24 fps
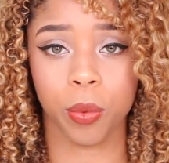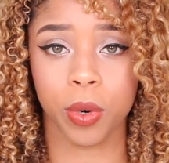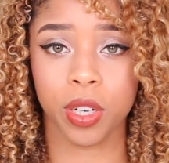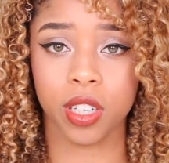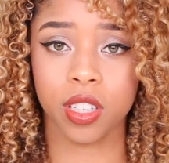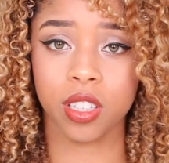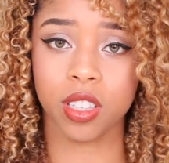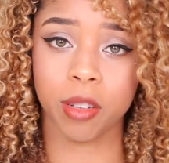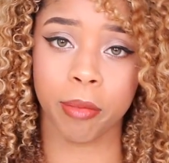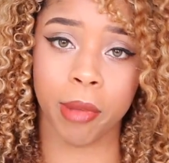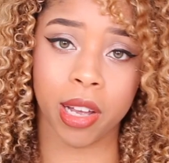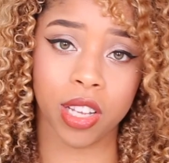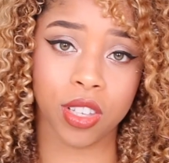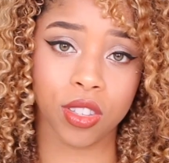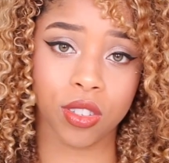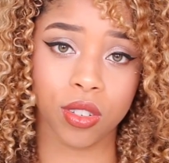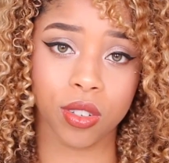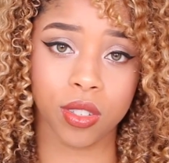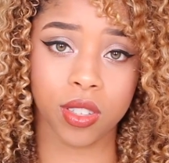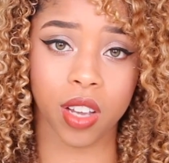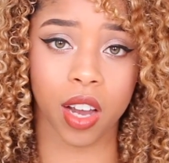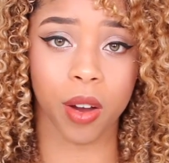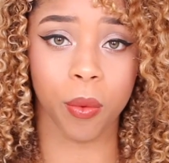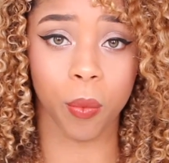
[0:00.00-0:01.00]
which
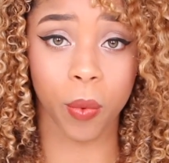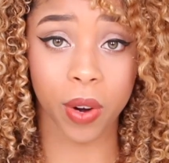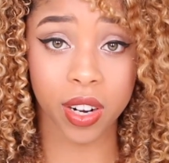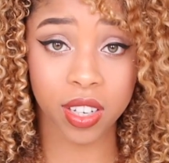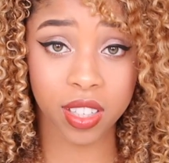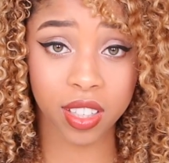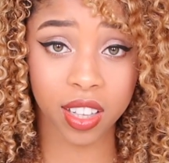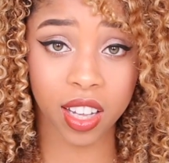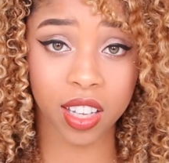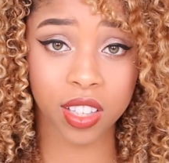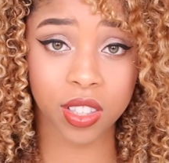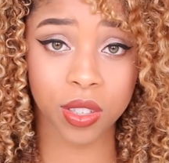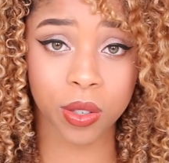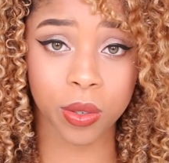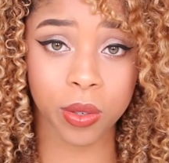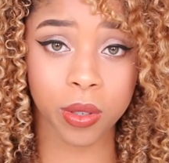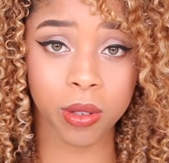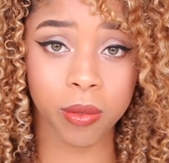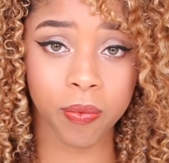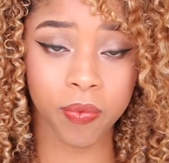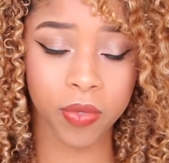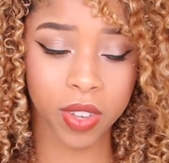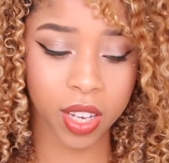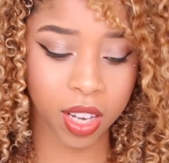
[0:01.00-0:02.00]
semesters I went to that
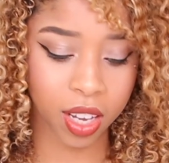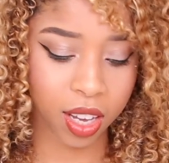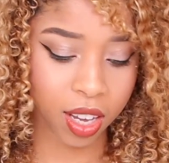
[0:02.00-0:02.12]
school.